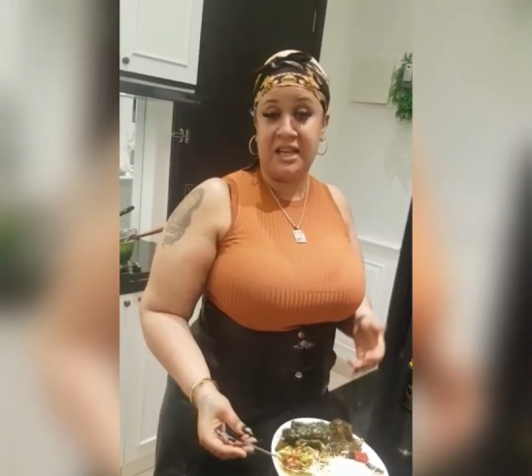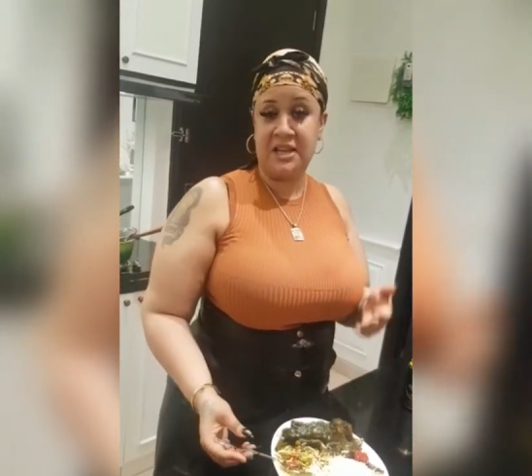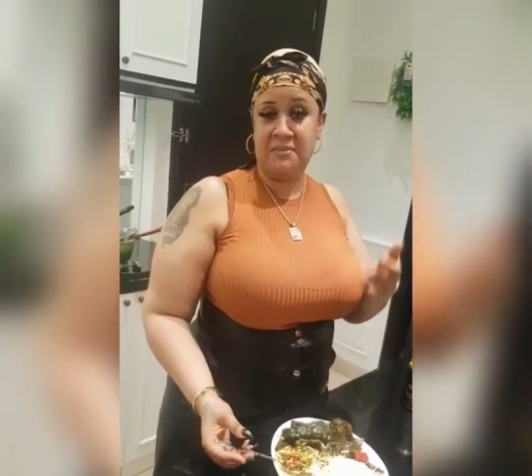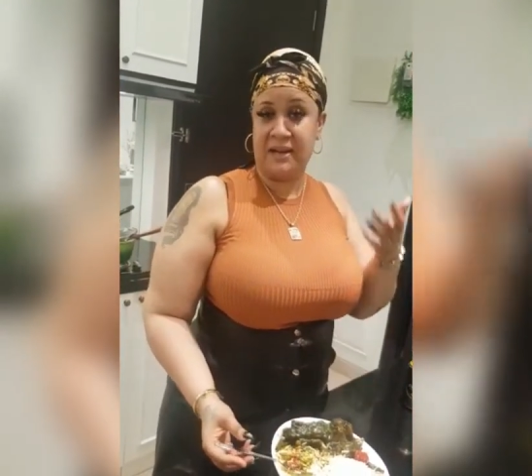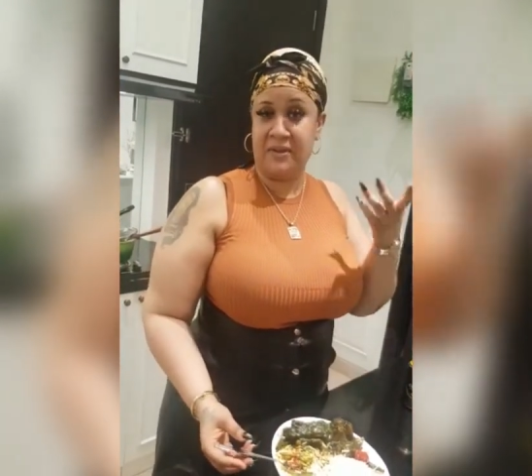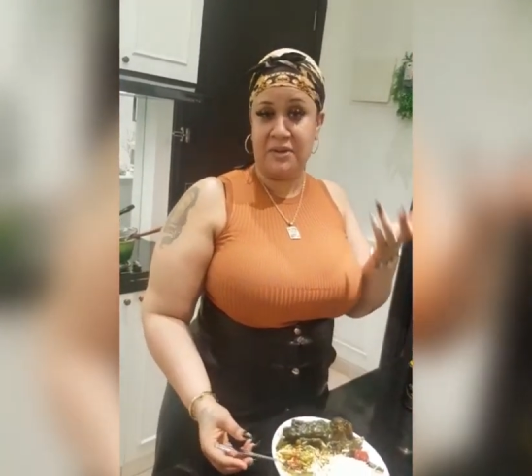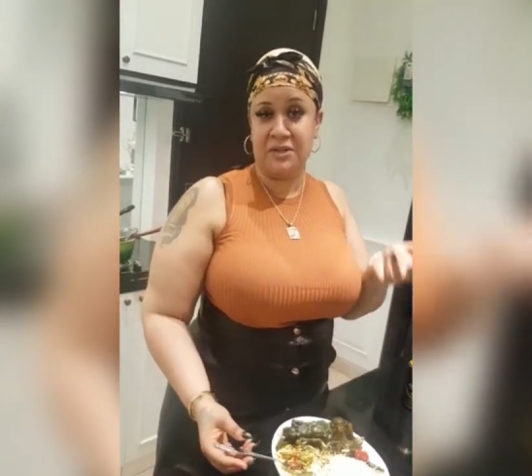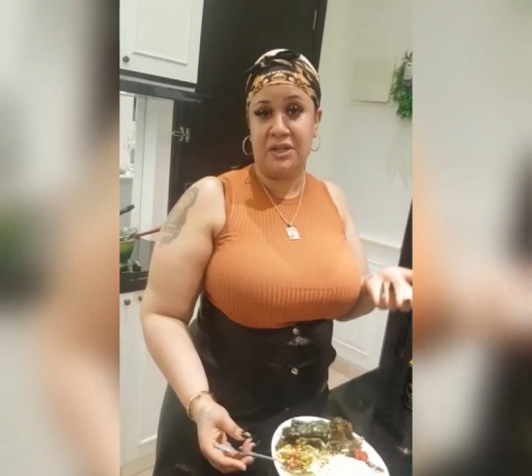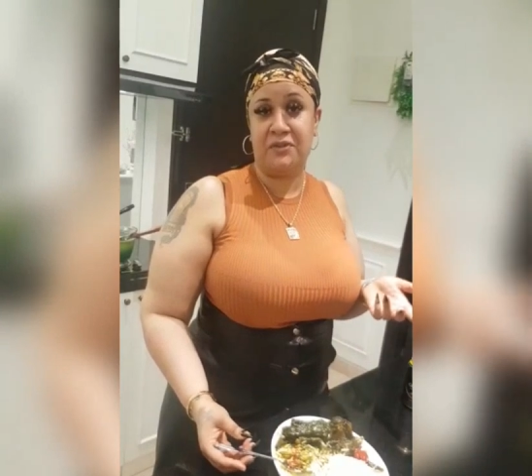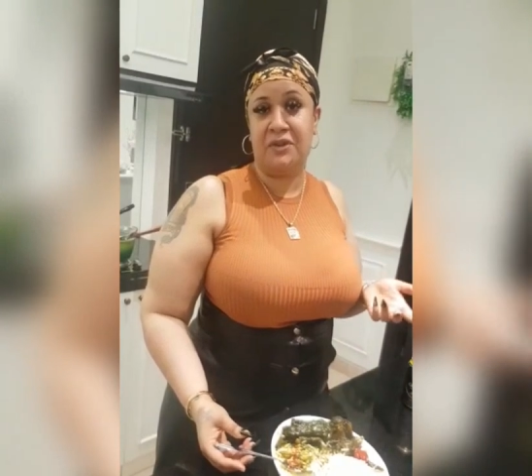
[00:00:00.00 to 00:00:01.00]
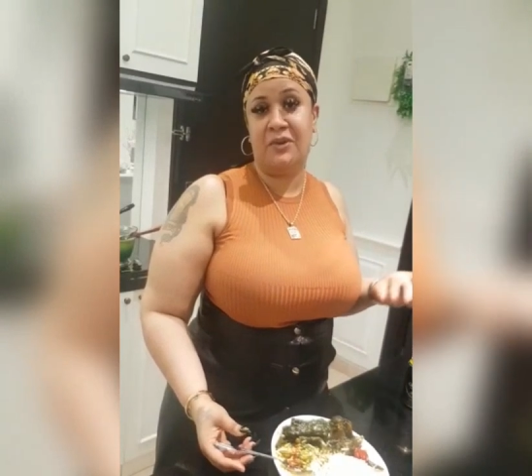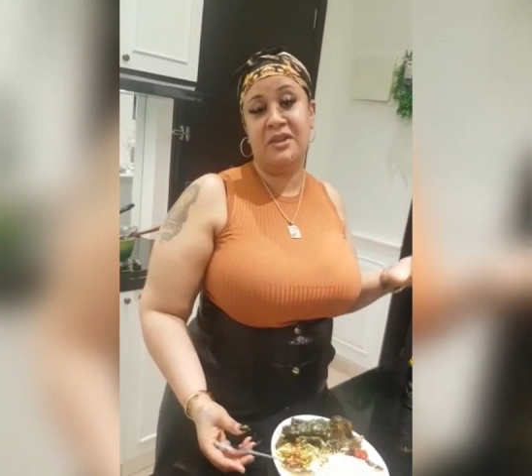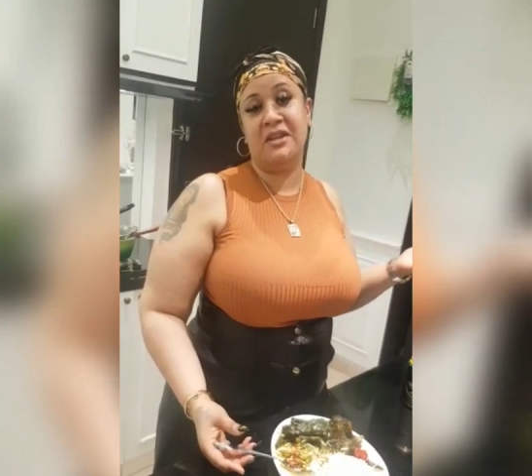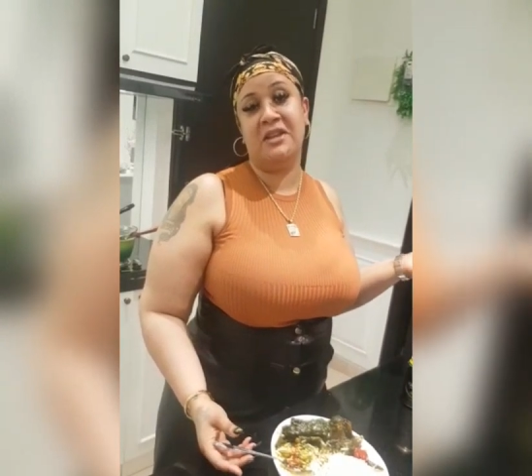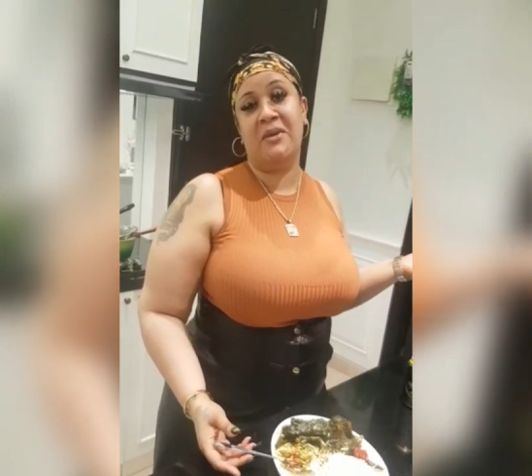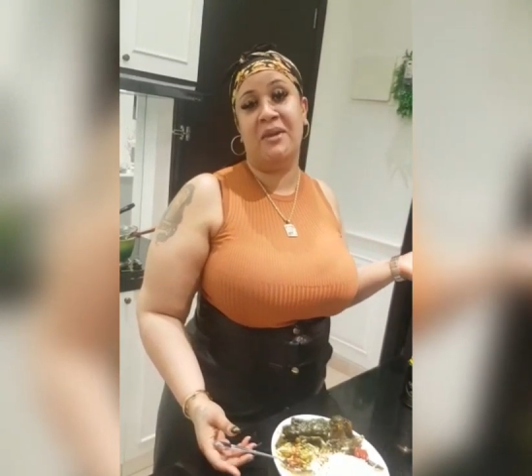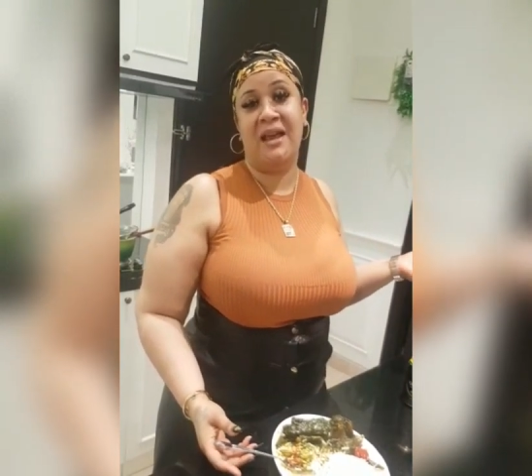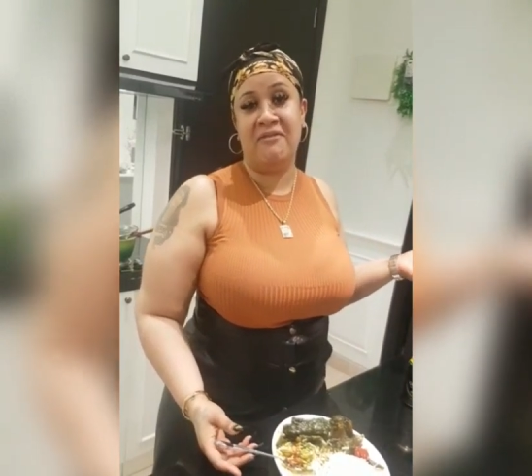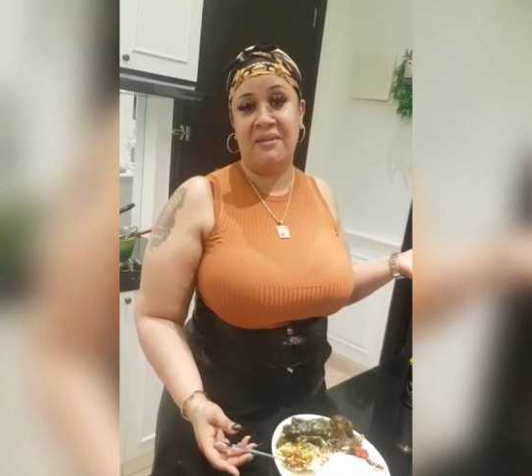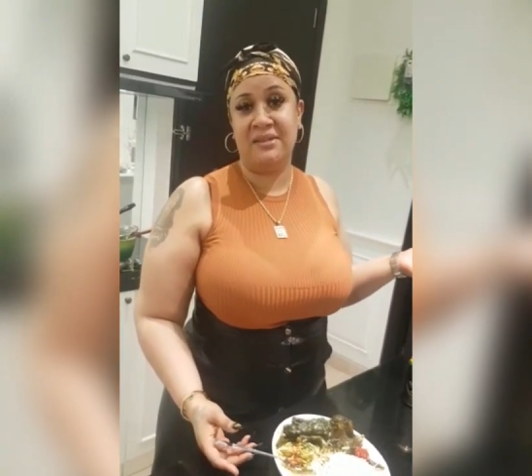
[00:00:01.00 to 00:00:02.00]
I eat palava sauce for long in here, we'll
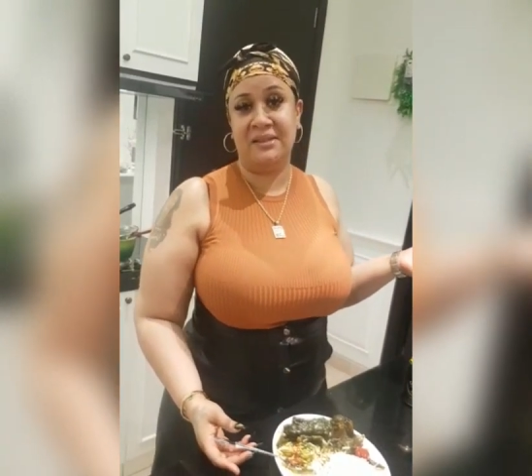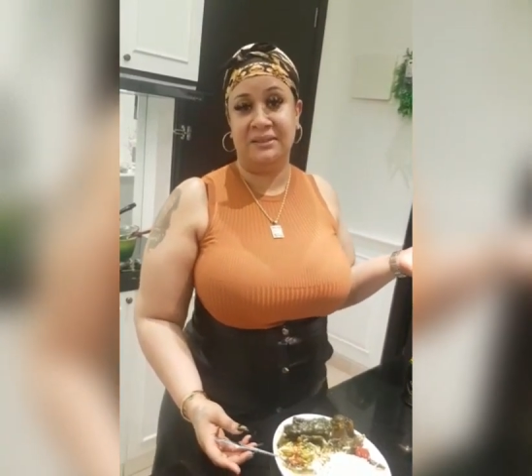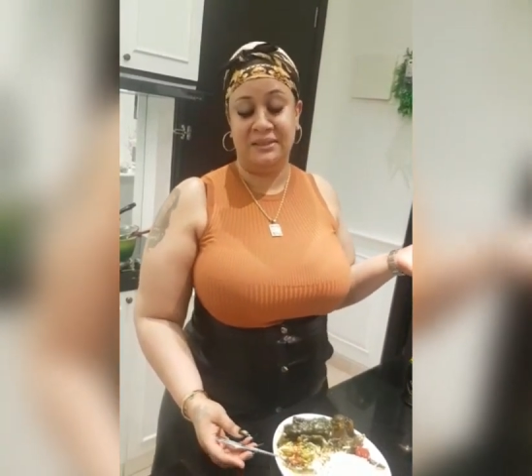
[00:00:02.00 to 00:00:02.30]
laugh at me.